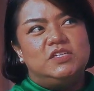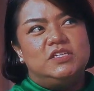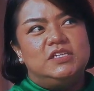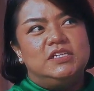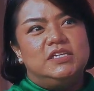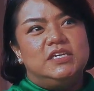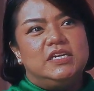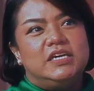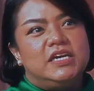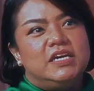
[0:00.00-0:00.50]

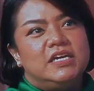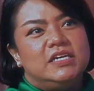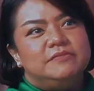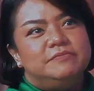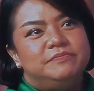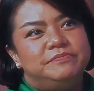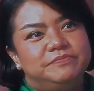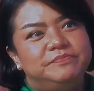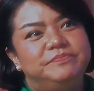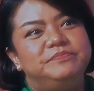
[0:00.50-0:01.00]
No.
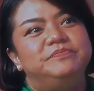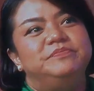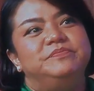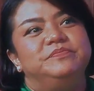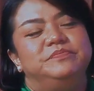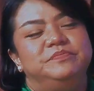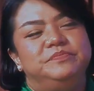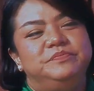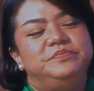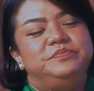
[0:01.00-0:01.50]
You
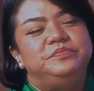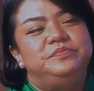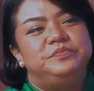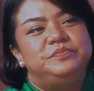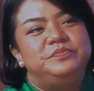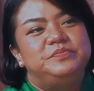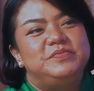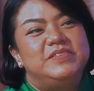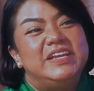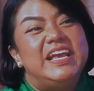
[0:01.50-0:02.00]
have to keep
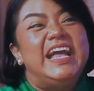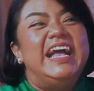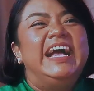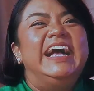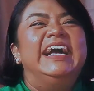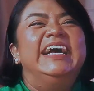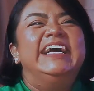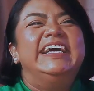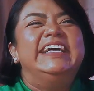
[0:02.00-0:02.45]
trying.